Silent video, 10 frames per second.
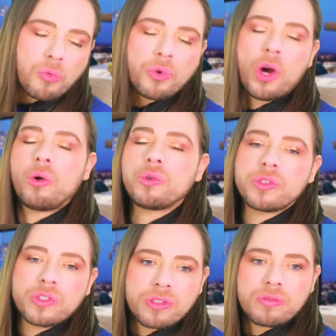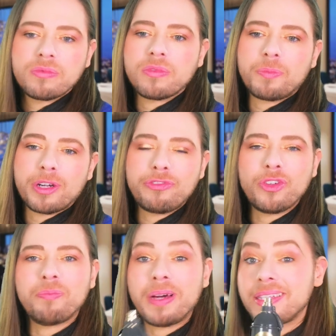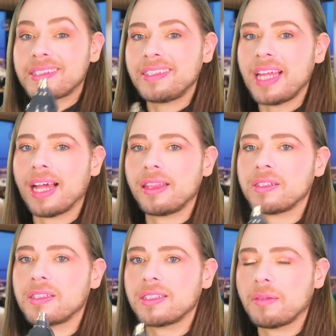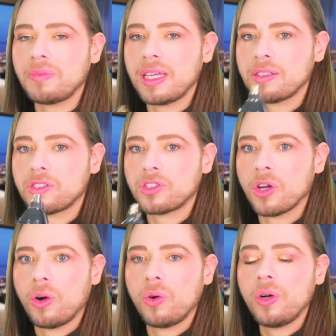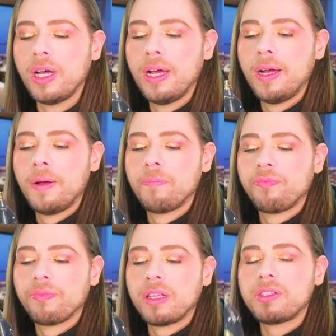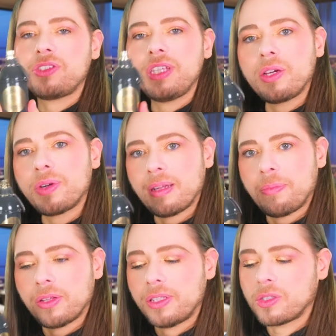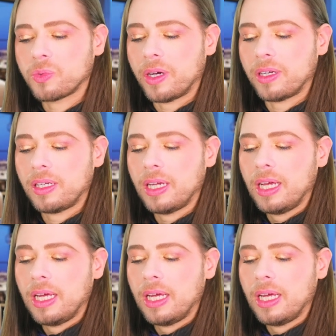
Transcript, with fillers: rose perfume, but it's not. There's something so secret about this one.